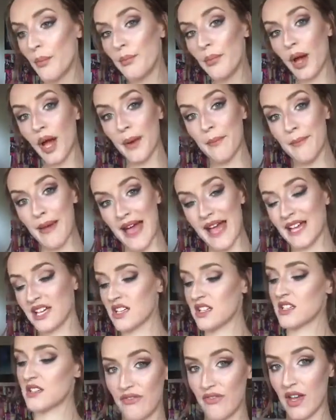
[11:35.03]
by
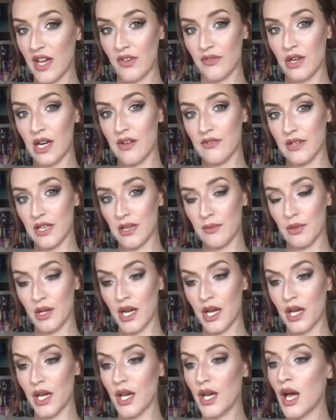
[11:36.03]
MAC, favourite ever lip
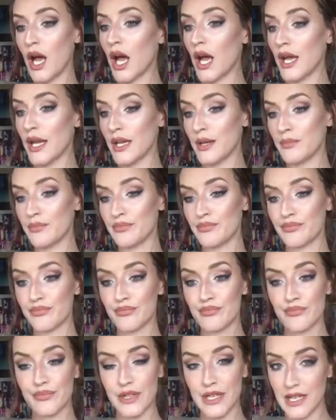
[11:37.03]
liner. I
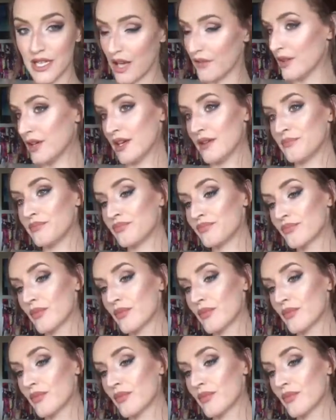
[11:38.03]
love it.